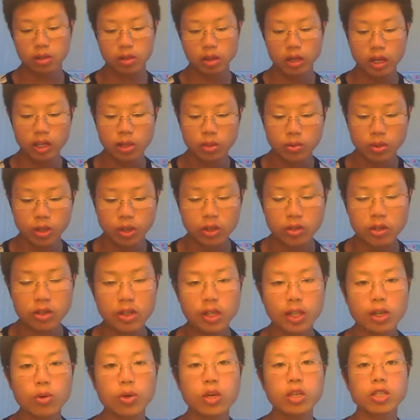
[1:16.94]
As we use
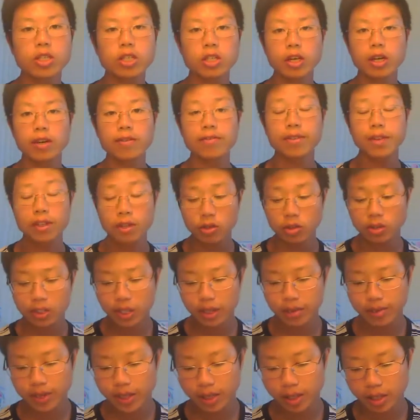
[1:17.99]
the equation F equals
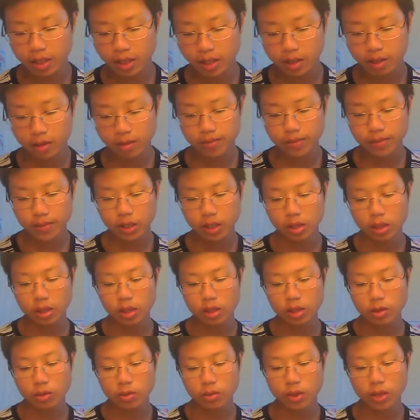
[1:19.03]
ma,
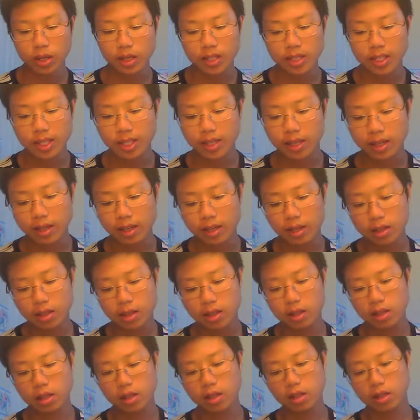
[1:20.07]
we can see that
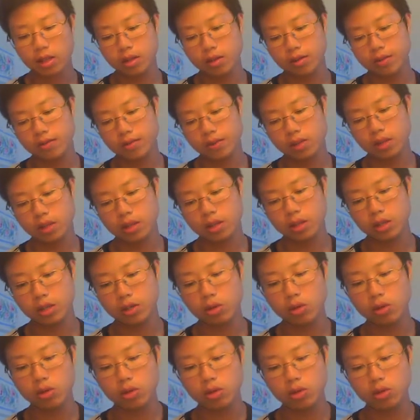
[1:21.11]
the
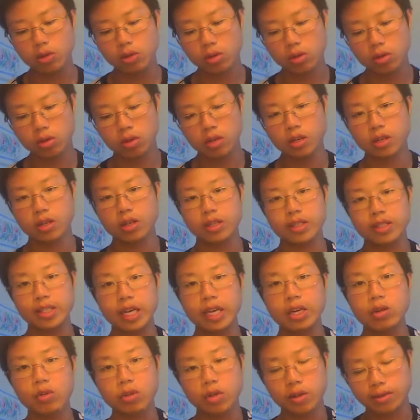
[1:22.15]
total
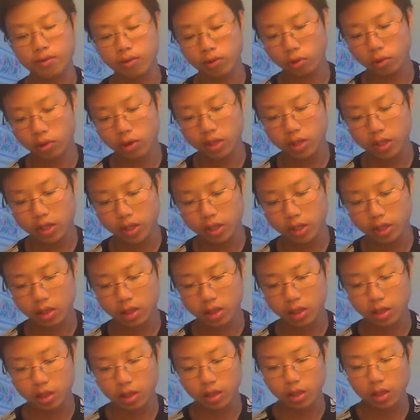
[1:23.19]
downward force
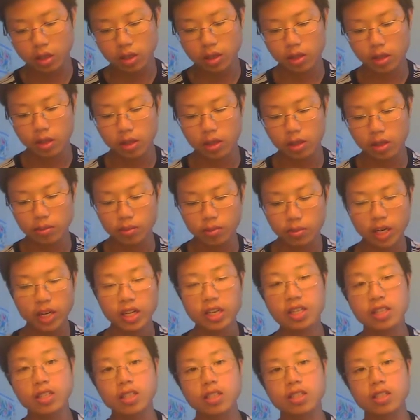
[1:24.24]

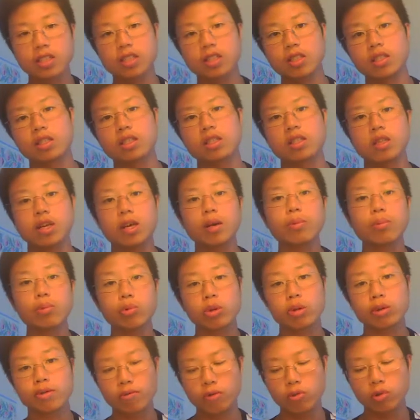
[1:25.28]
minus the
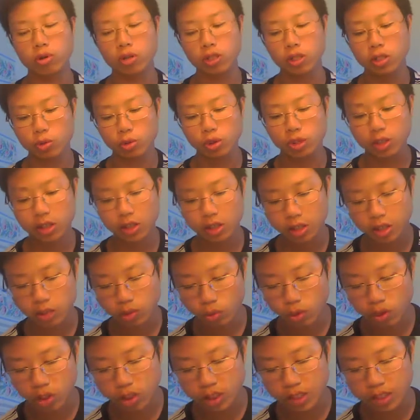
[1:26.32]
upward force,
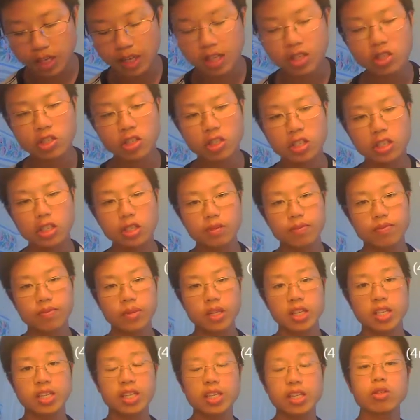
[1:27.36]
which is tension,
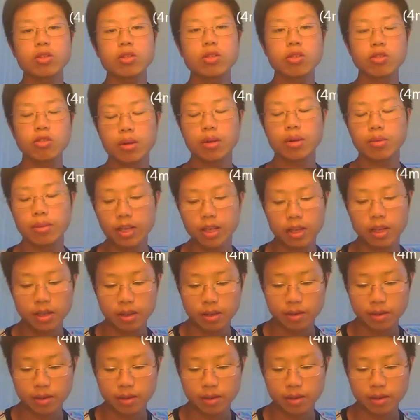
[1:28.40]
is equal to ma.